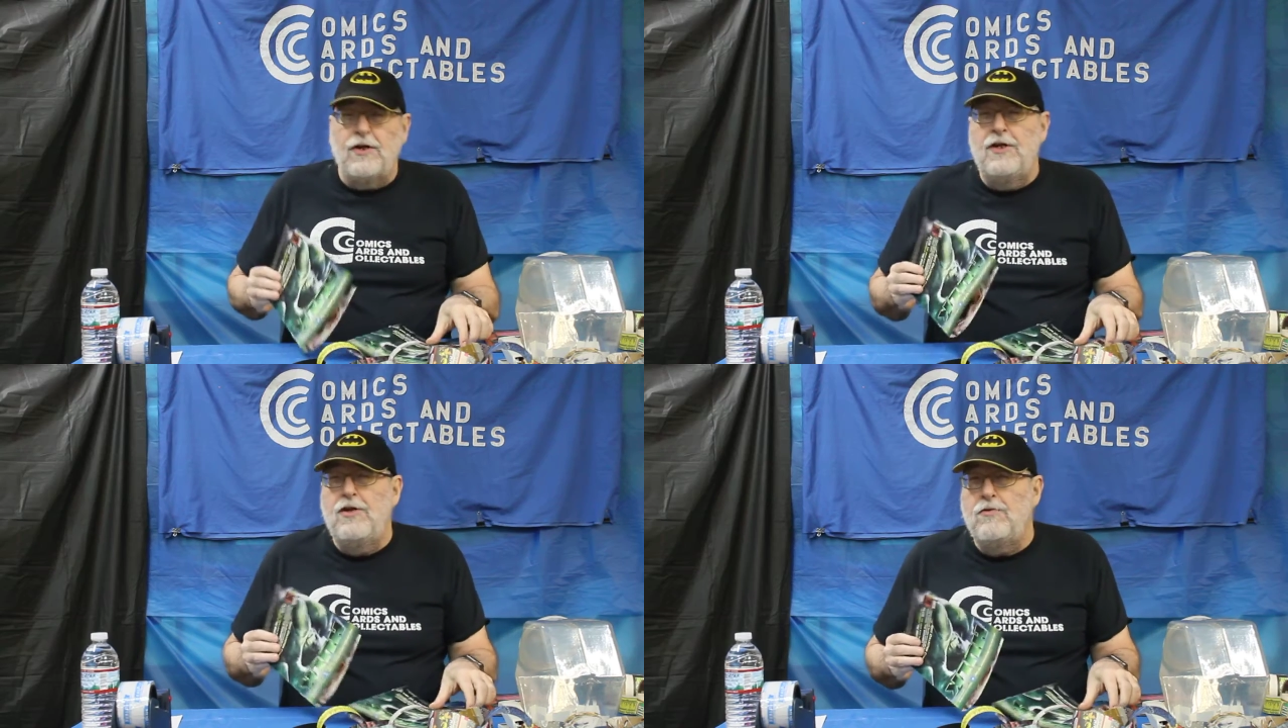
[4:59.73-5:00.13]

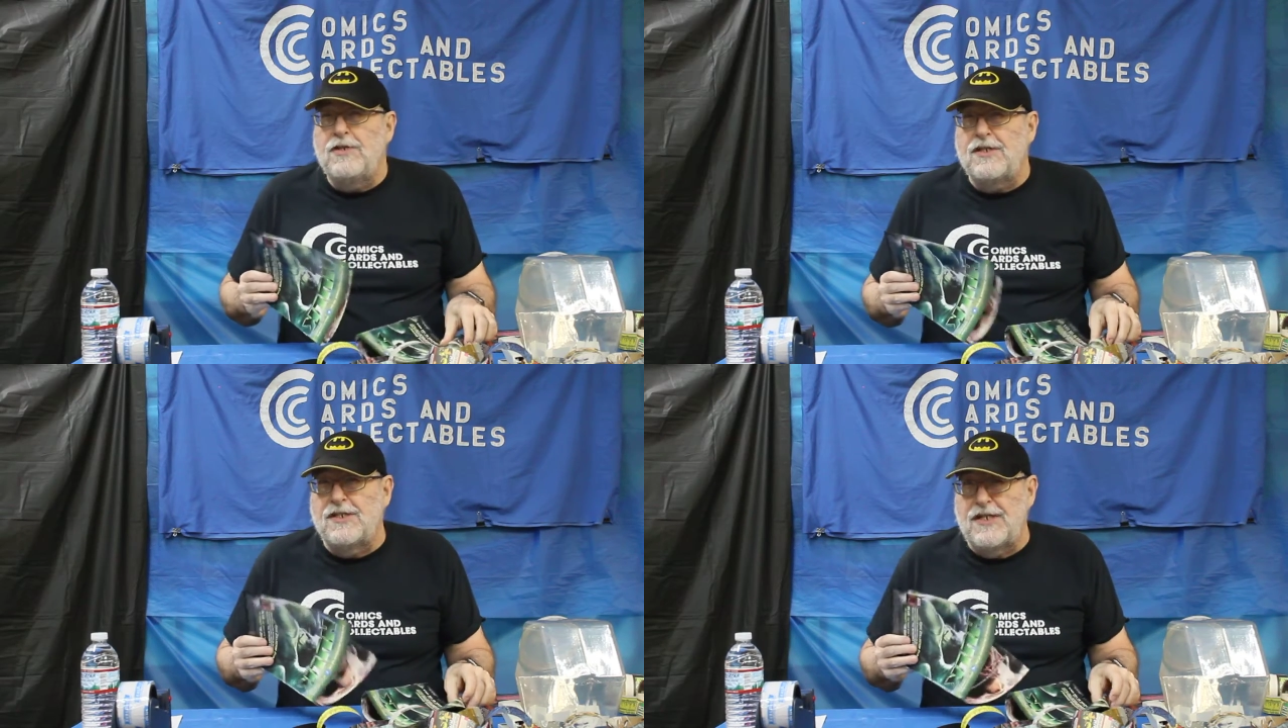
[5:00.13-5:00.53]

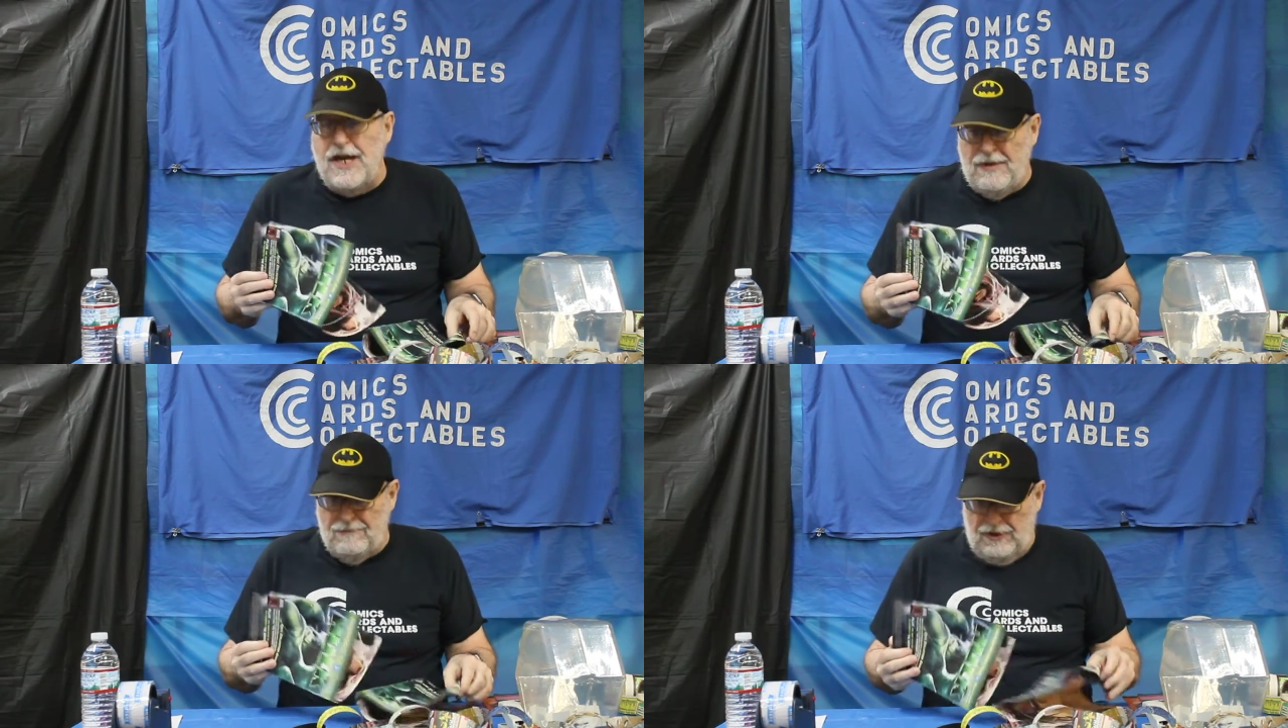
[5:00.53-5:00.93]
use a
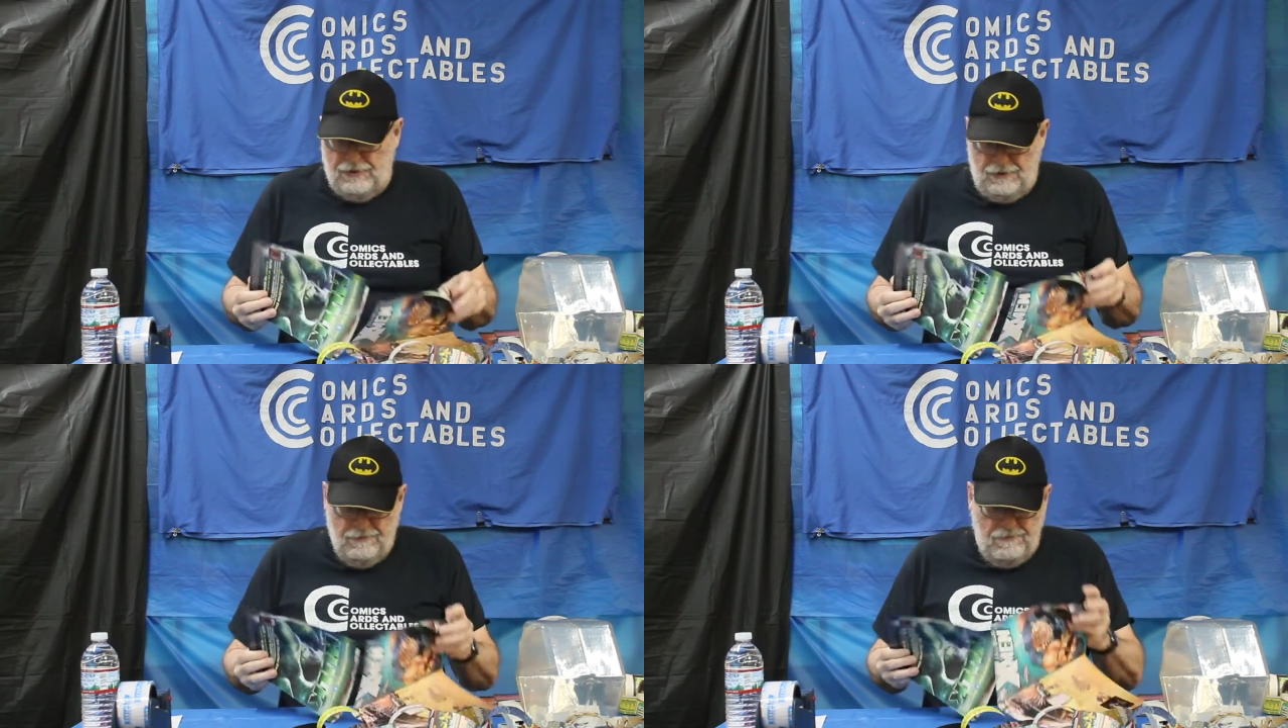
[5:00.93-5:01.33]

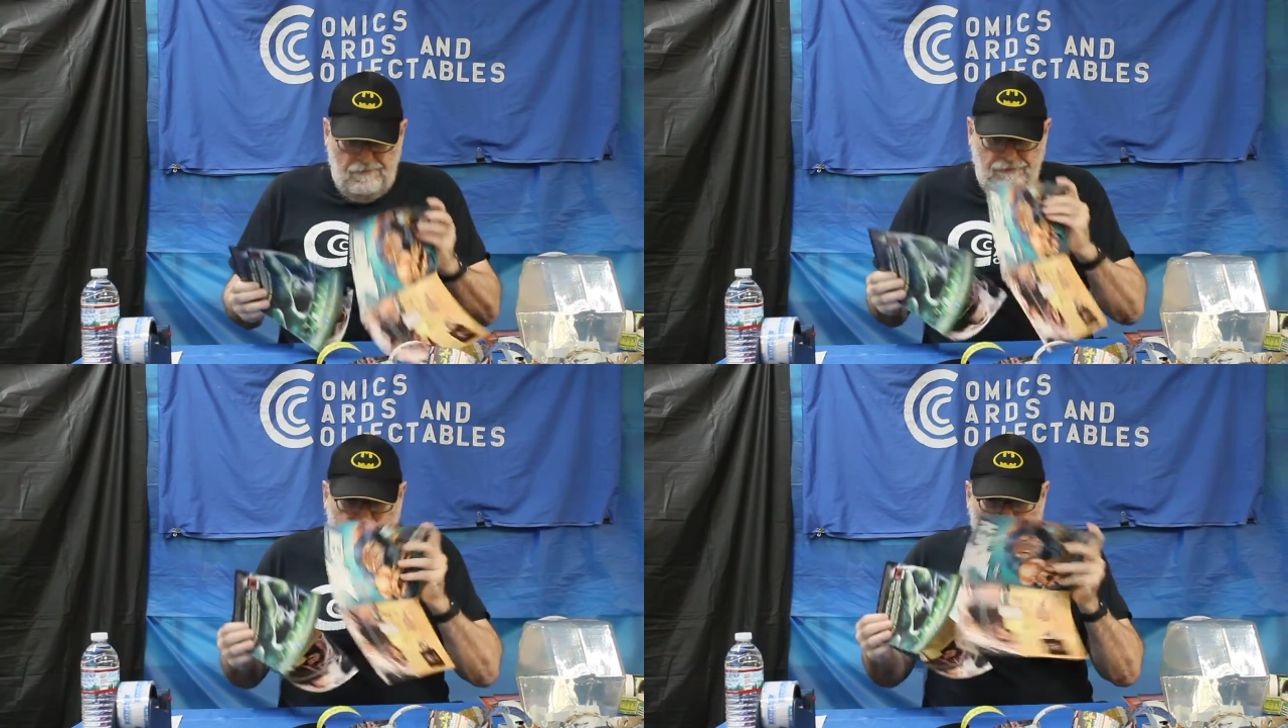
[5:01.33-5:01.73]
stapler,
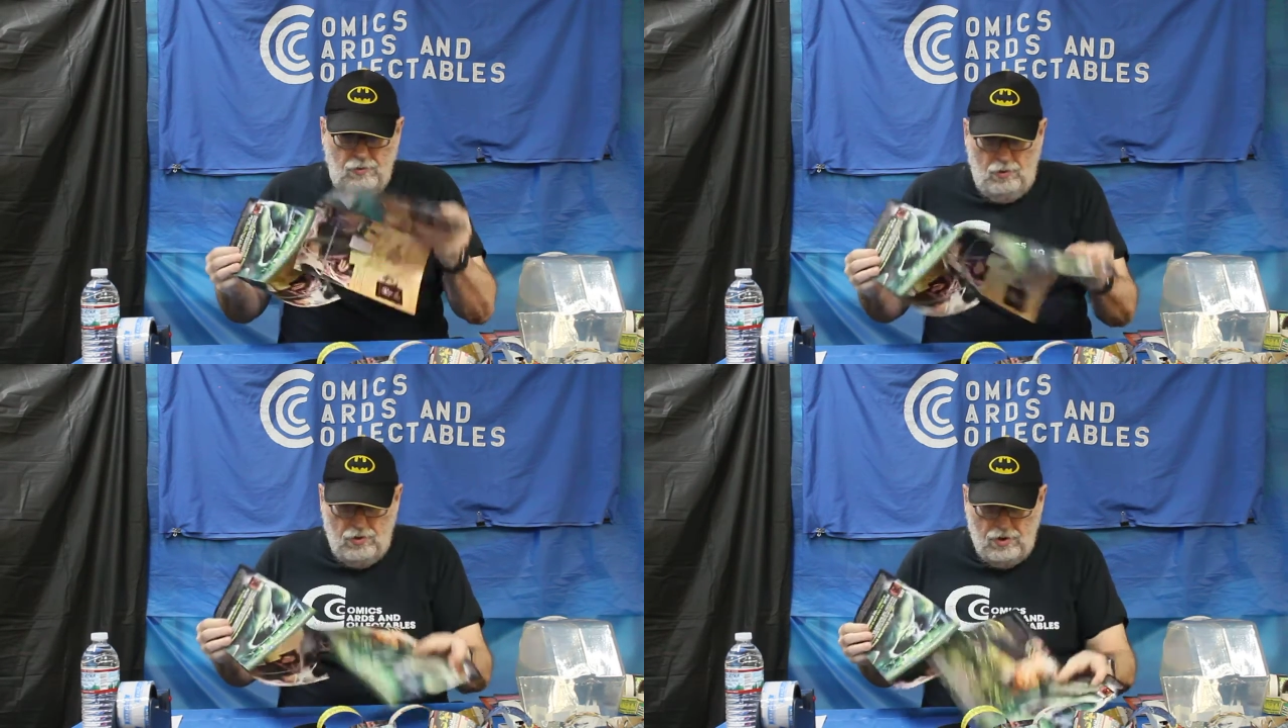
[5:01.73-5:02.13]

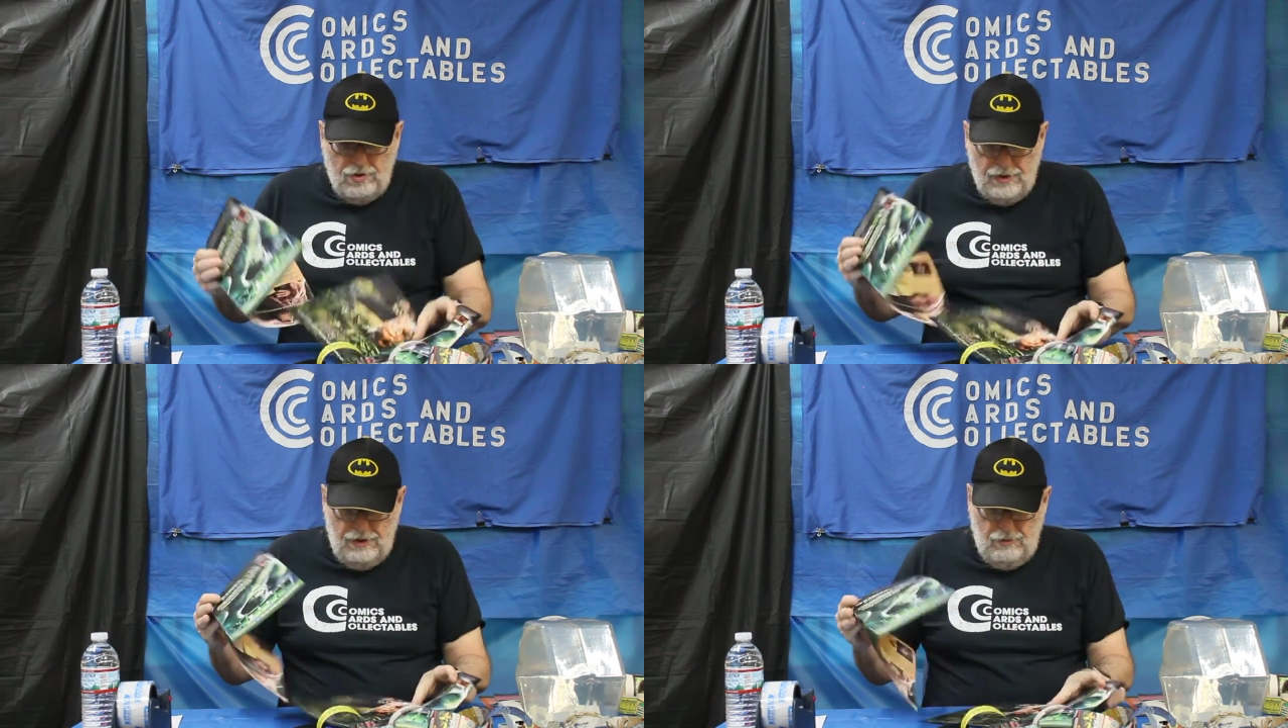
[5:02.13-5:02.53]

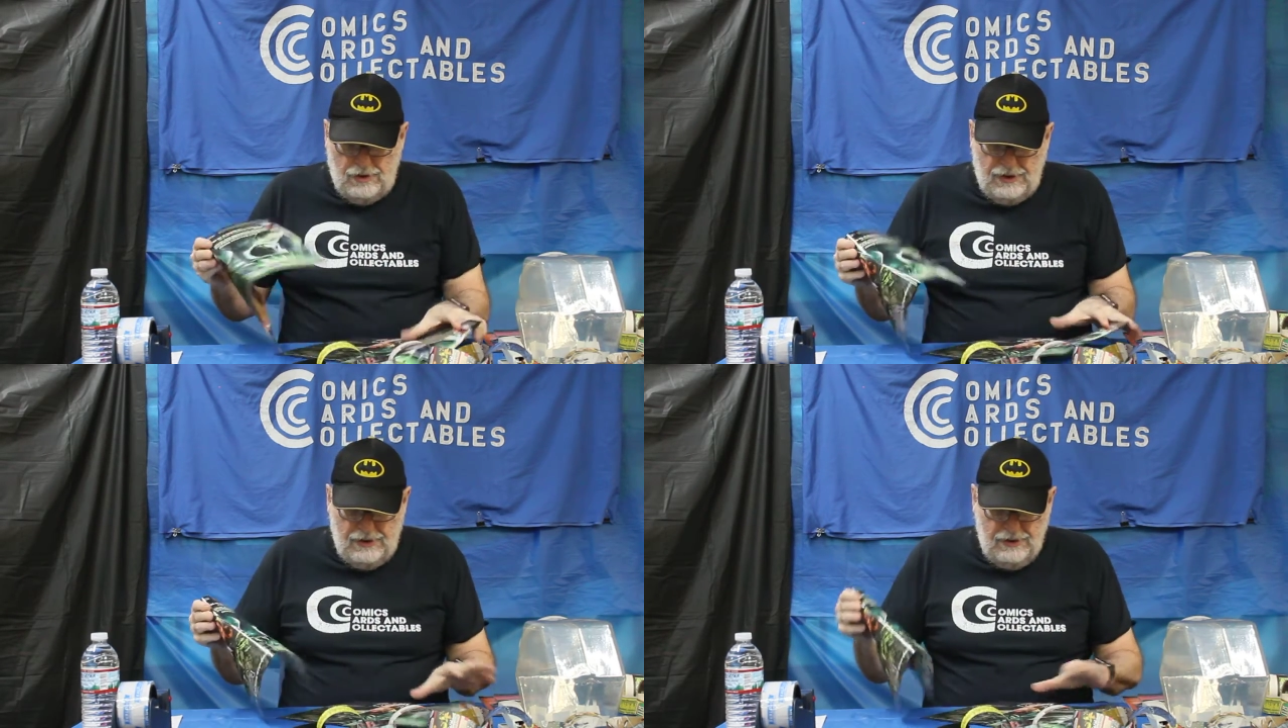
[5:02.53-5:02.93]
or you
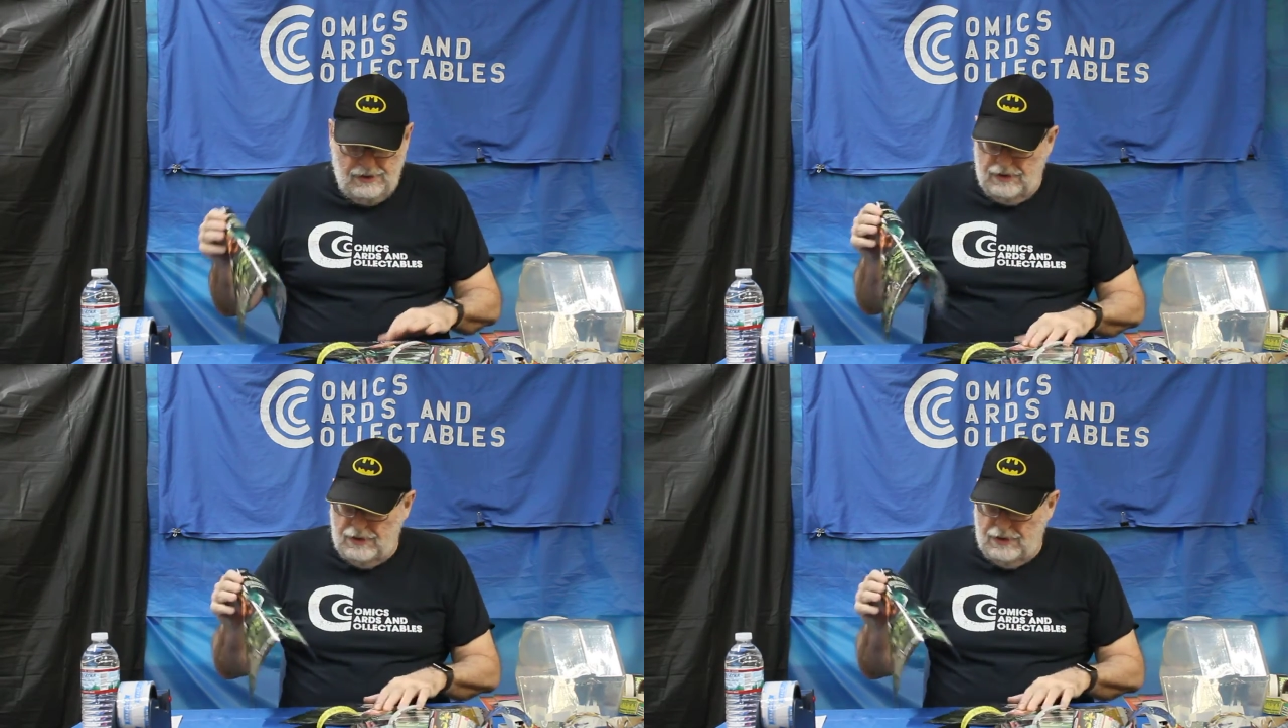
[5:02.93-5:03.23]
can